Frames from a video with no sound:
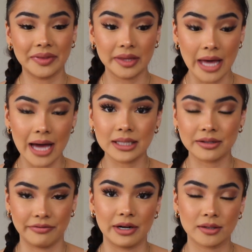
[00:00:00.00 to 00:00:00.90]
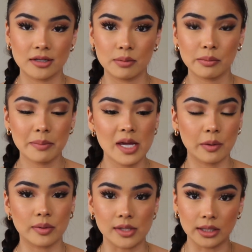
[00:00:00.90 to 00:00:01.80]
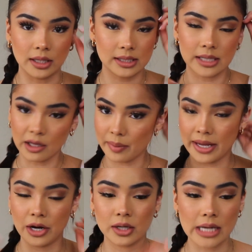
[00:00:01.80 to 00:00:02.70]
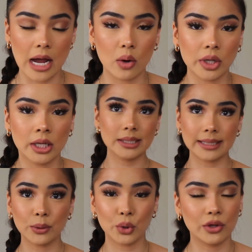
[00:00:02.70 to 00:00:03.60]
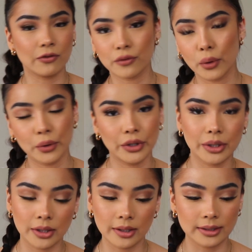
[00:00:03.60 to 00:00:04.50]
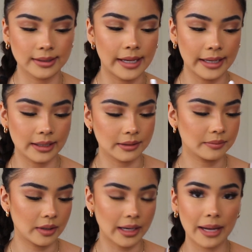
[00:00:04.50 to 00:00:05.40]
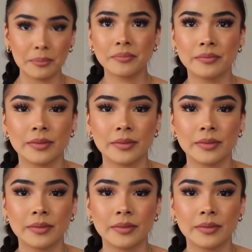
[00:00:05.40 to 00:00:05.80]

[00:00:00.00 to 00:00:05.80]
That is the final step of my makeup routine. Let's take my hair down, see what the full look looks like, okay?